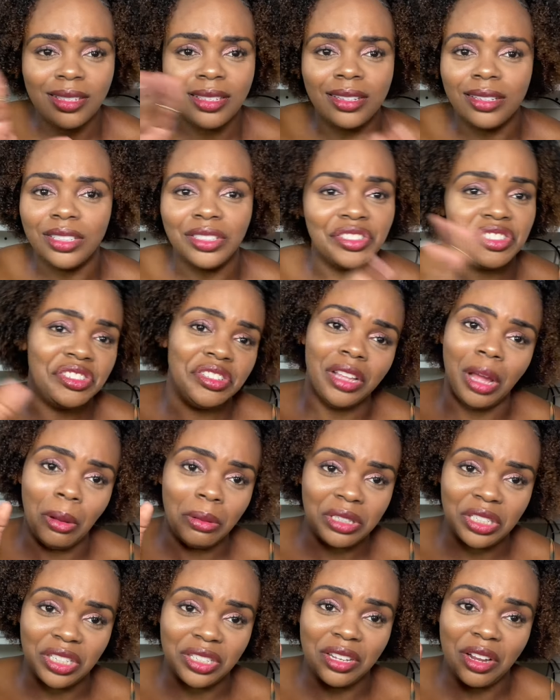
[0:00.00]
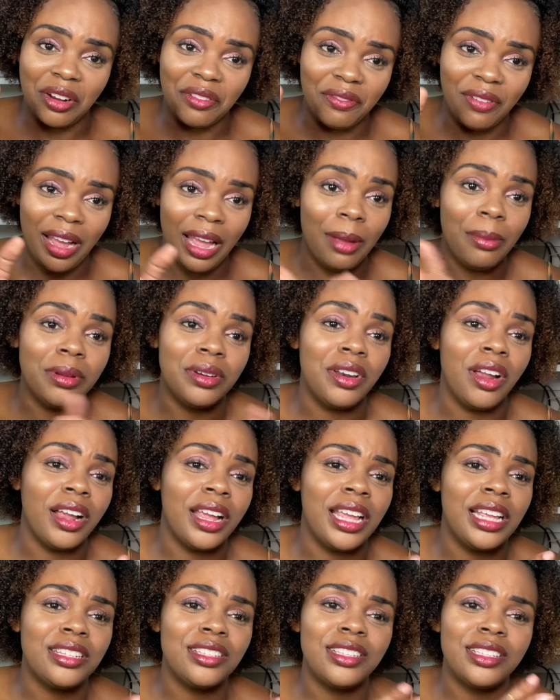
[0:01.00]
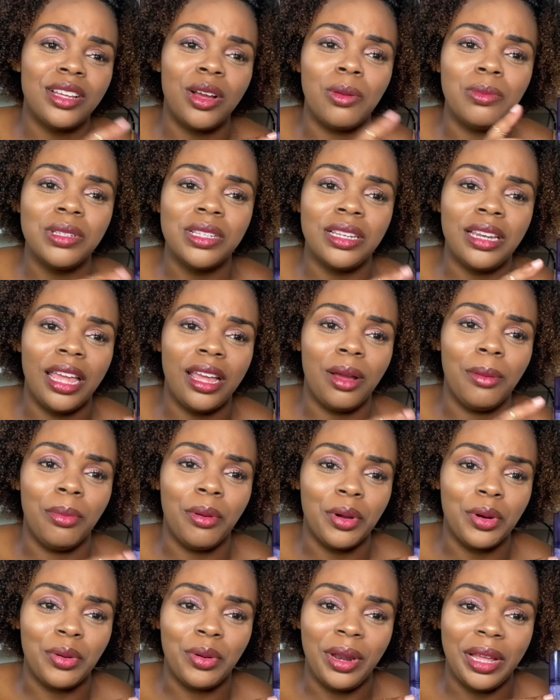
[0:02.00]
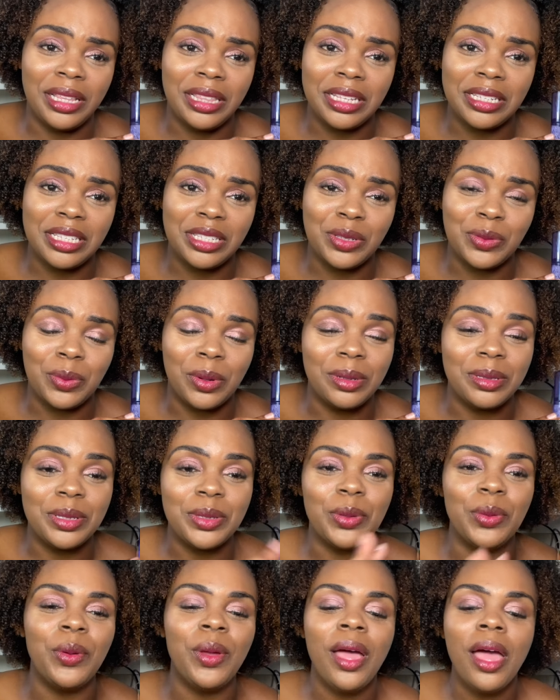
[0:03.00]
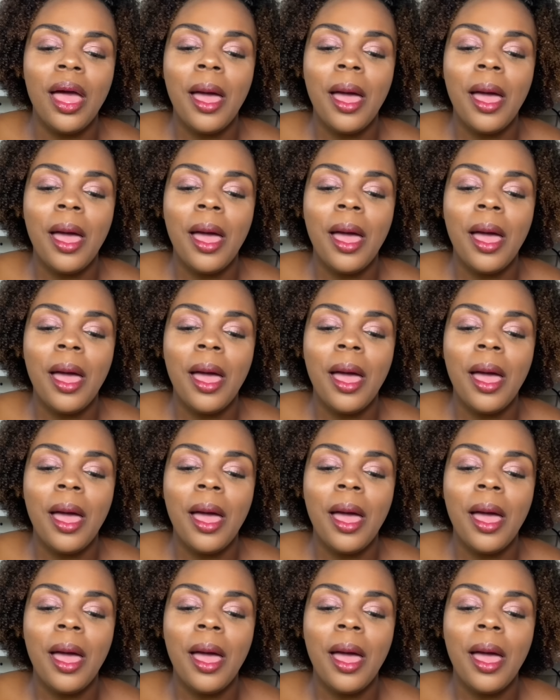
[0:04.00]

because that was just her vibe, and Dark Kiss comes in like a bottle like this as well too.